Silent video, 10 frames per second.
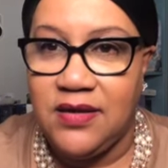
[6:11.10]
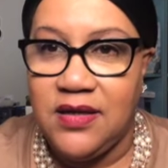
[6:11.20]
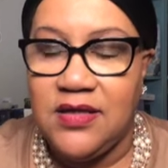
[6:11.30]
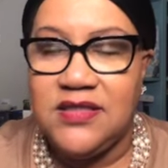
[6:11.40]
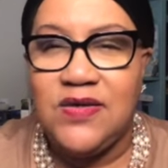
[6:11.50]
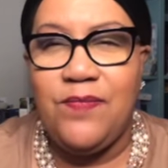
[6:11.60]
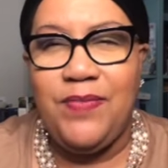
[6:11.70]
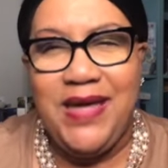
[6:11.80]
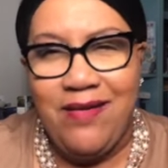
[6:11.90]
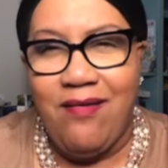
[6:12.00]
So
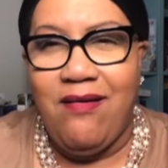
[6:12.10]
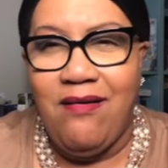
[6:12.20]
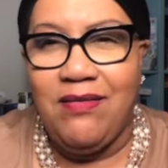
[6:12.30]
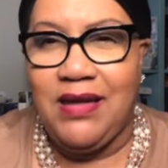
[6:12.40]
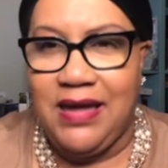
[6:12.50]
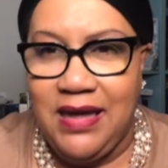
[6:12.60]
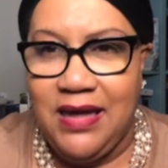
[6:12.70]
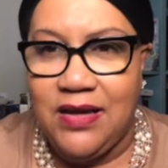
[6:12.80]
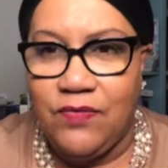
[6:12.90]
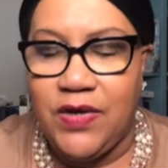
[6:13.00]
be all
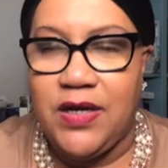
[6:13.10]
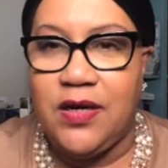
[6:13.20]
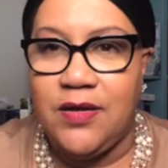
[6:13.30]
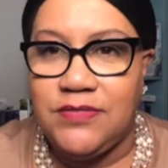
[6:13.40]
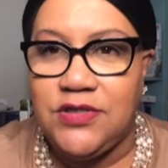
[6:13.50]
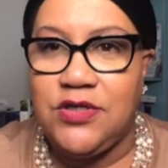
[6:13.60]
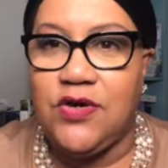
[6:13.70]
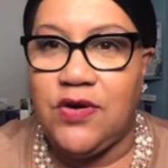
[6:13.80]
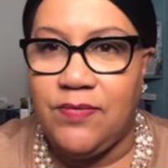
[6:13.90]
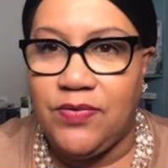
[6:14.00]
in when it comes to
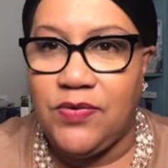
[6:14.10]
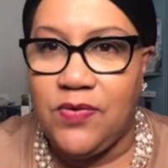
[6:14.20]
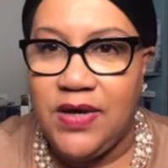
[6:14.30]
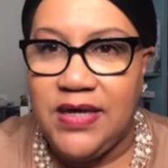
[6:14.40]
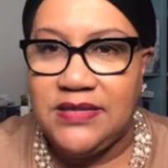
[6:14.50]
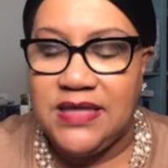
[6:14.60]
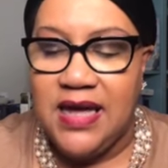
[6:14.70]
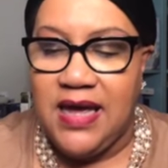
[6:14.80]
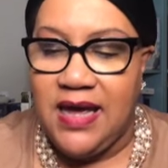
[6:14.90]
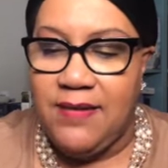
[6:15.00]
your employees
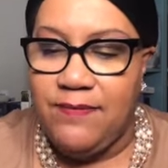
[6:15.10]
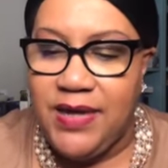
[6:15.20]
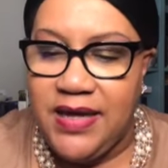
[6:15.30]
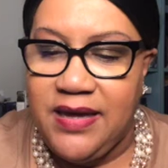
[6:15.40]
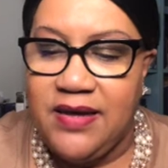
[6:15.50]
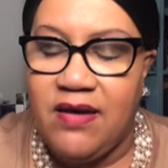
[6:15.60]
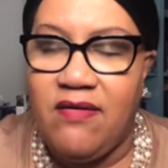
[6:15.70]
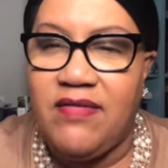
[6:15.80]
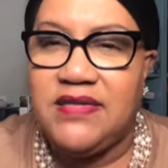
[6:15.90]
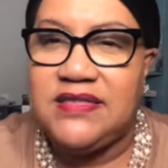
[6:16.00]
and being
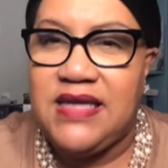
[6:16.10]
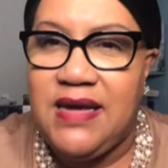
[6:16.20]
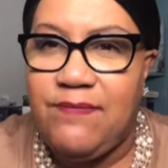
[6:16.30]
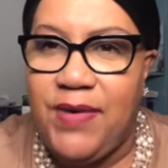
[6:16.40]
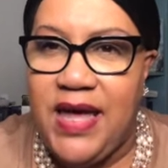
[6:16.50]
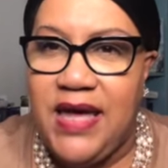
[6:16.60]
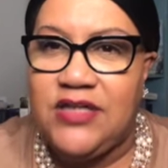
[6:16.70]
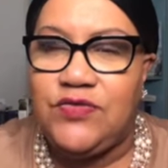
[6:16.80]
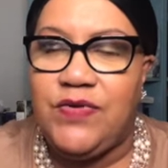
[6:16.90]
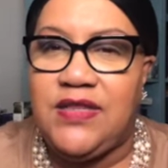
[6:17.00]
on the same
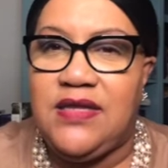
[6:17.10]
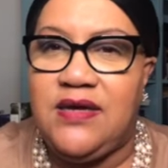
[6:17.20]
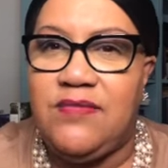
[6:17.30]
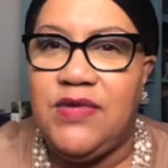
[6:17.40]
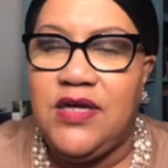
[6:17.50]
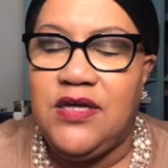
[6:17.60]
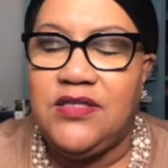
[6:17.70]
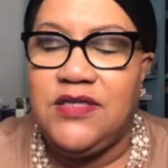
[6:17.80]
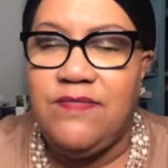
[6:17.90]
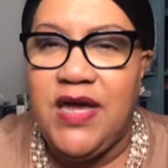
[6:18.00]
page with them
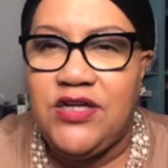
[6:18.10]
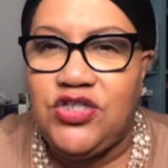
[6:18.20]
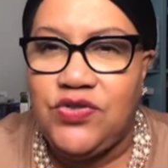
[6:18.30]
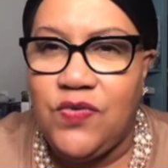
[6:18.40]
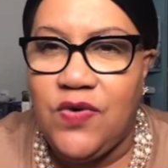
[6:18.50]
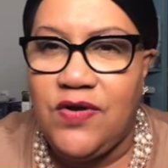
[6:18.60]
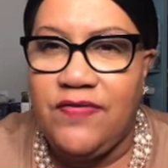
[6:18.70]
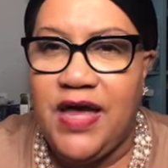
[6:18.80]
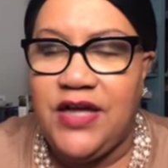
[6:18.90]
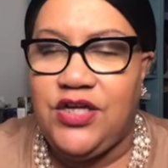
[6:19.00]
to make sure
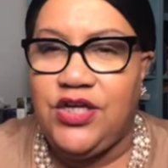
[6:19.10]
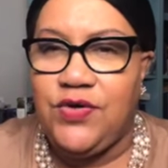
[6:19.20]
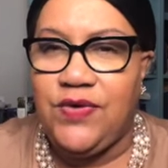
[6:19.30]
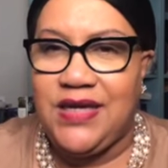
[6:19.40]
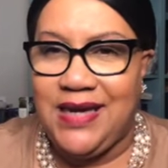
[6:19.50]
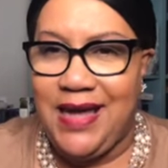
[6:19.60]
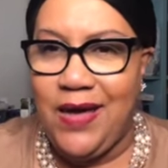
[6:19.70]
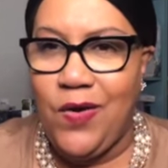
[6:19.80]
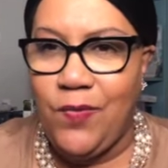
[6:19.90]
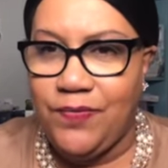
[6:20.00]
that you can
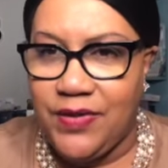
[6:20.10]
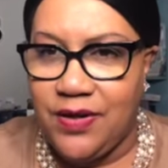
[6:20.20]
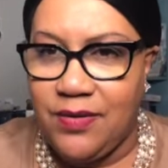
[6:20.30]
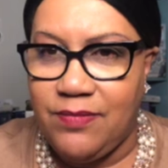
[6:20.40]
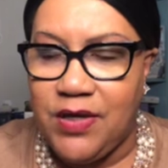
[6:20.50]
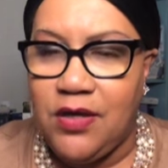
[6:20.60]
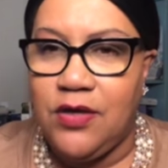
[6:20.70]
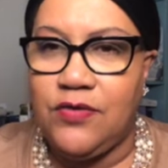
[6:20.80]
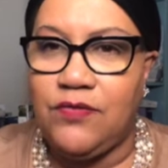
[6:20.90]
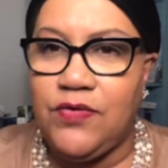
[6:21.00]
help them
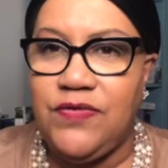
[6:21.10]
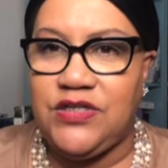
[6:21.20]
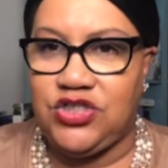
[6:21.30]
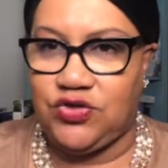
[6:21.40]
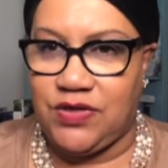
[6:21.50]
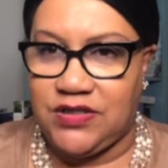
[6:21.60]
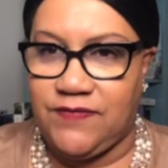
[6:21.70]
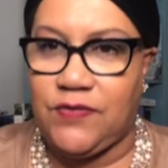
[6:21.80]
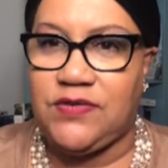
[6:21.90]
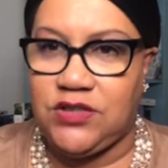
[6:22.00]
through this
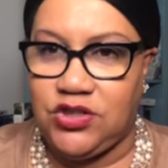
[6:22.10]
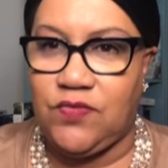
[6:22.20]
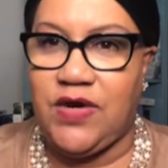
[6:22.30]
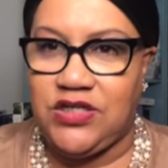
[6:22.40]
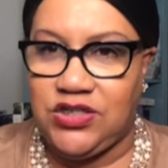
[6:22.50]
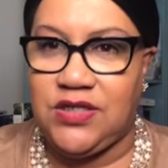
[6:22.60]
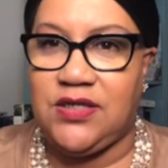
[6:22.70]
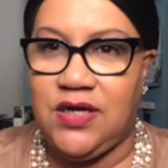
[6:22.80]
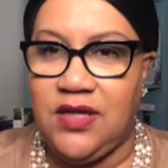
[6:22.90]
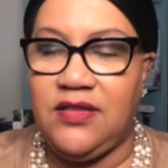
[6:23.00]
stressful situation
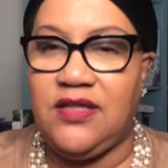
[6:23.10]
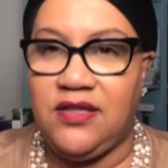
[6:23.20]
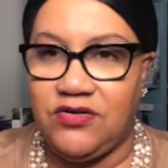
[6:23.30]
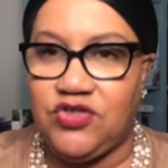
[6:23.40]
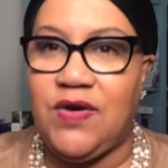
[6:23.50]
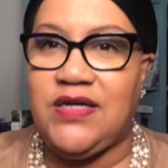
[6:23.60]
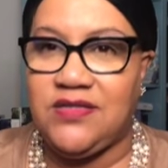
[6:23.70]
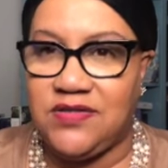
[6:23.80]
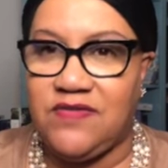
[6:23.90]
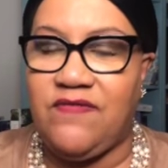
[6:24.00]
that they're trying to
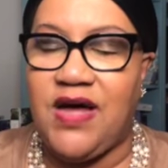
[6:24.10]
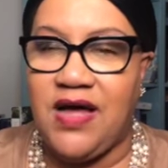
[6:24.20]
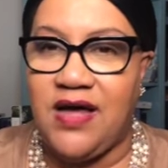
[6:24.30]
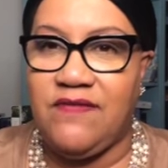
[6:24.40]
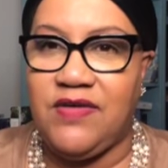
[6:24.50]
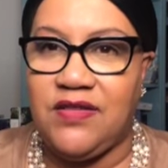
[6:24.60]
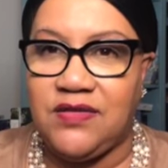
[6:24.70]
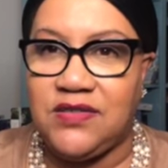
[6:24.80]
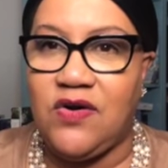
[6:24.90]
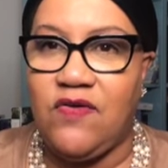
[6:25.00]
survive in
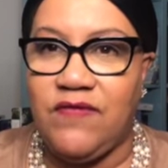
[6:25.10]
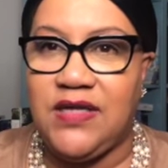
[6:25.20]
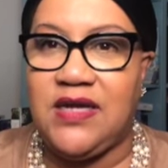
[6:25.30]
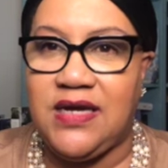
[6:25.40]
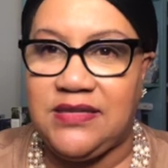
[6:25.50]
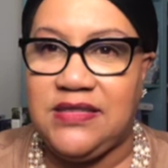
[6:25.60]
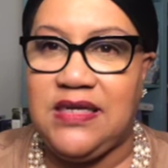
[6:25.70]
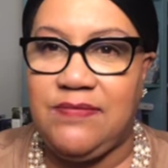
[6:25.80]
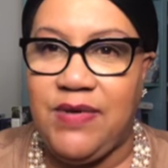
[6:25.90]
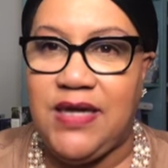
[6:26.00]
this
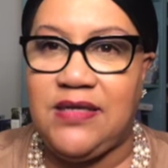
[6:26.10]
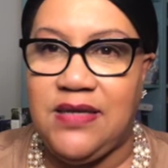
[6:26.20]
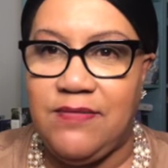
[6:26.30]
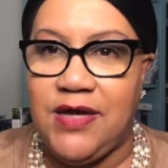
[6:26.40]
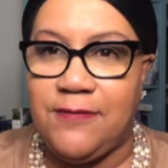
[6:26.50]
COVID-19 pandemic.